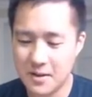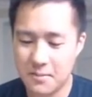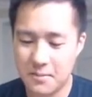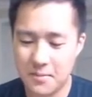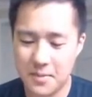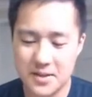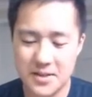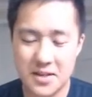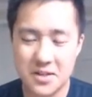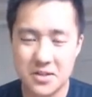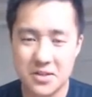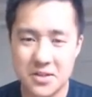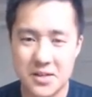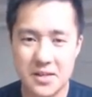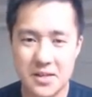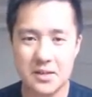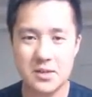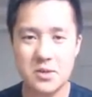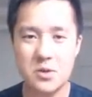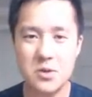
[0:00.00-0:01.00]

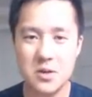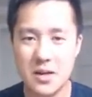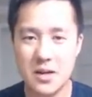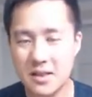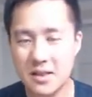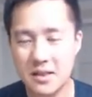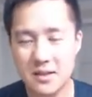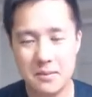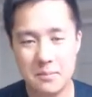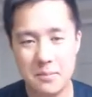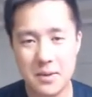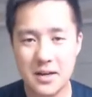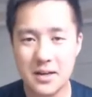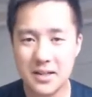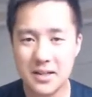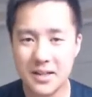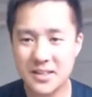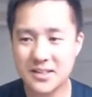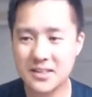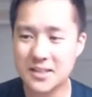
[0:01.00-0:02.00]
essentially the pin
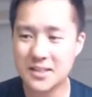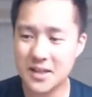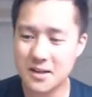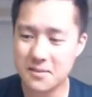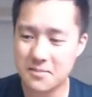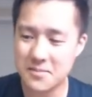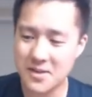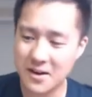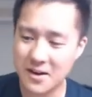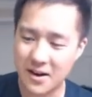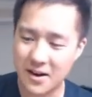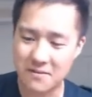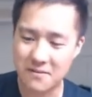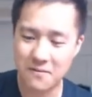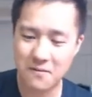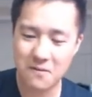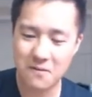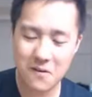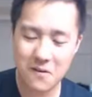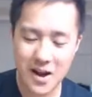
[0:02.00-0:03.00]
collection comes out on
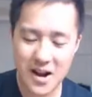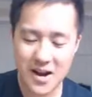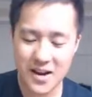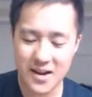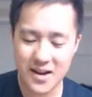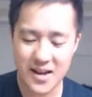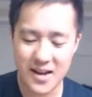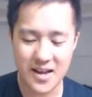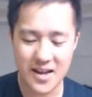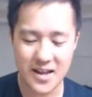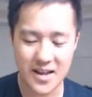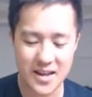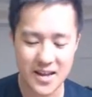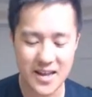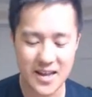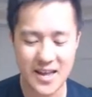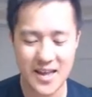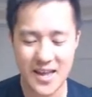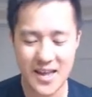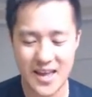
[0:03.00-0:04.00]
Friday,
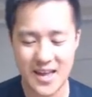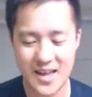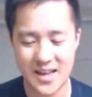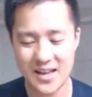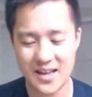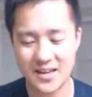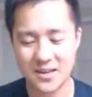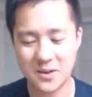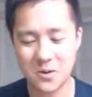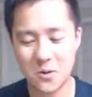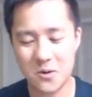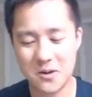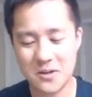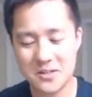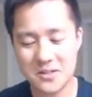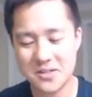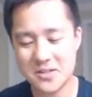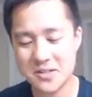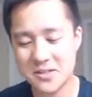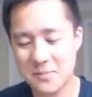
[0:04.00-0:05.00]
and according
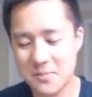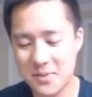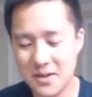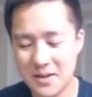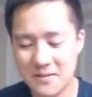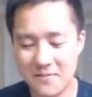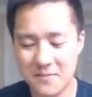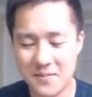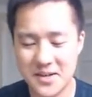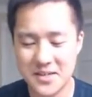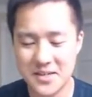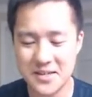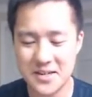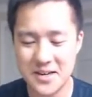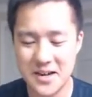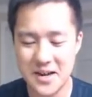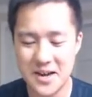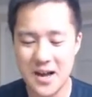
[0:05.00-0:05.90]
to the shipping information,